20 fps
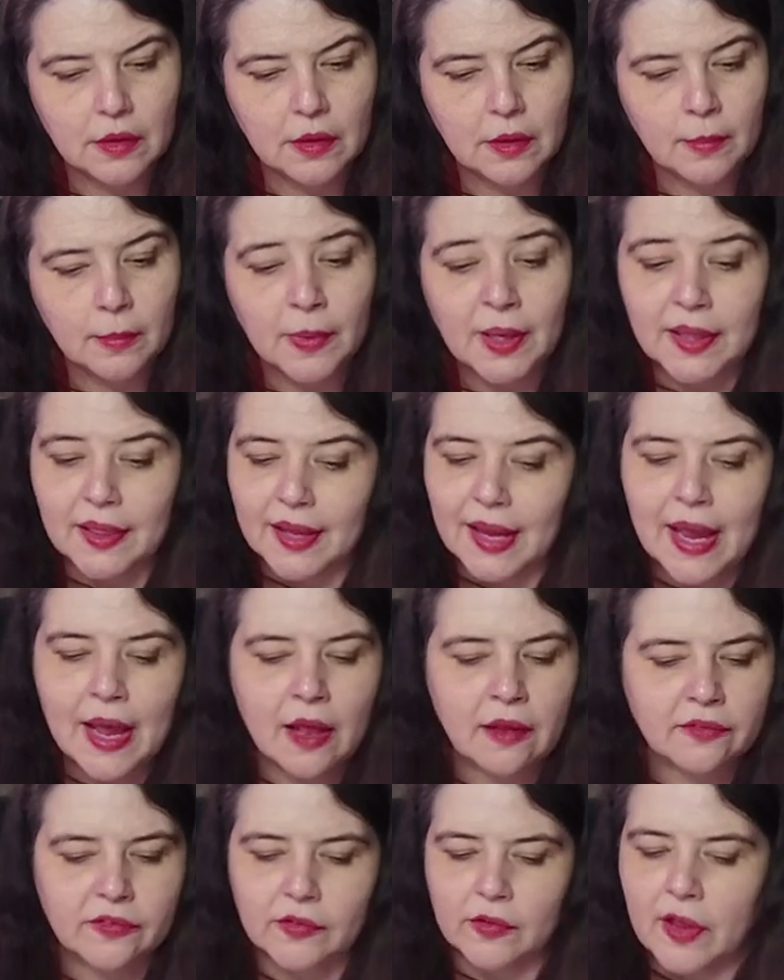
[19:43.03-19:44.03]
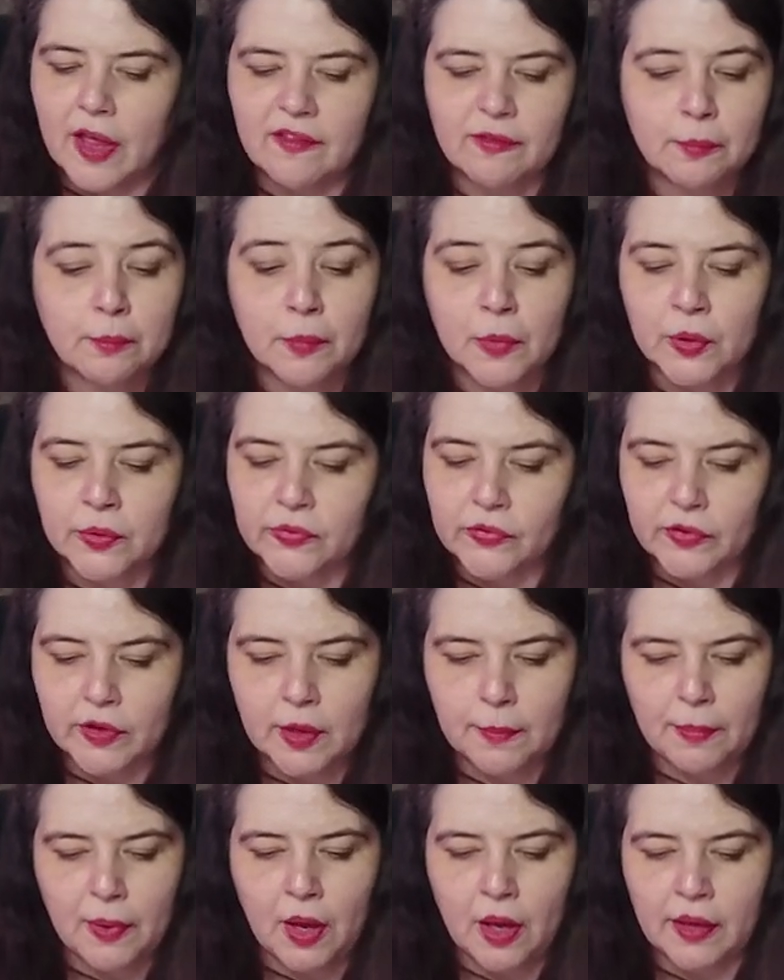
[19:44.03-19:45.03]
May the council have mercy
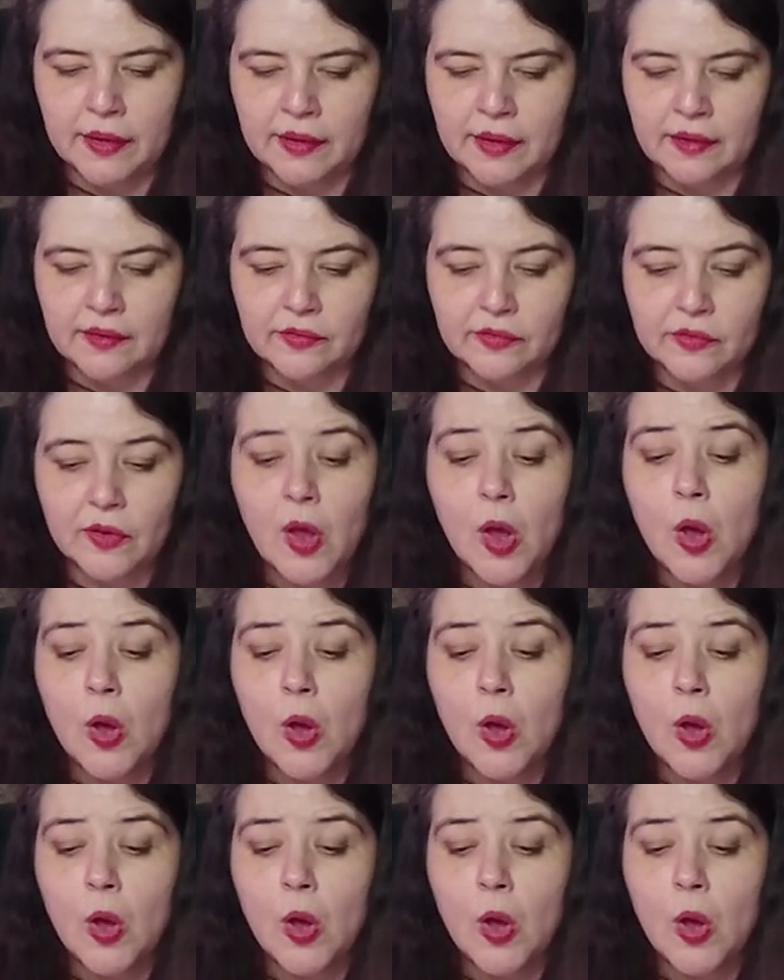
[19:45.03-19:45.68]
upon us.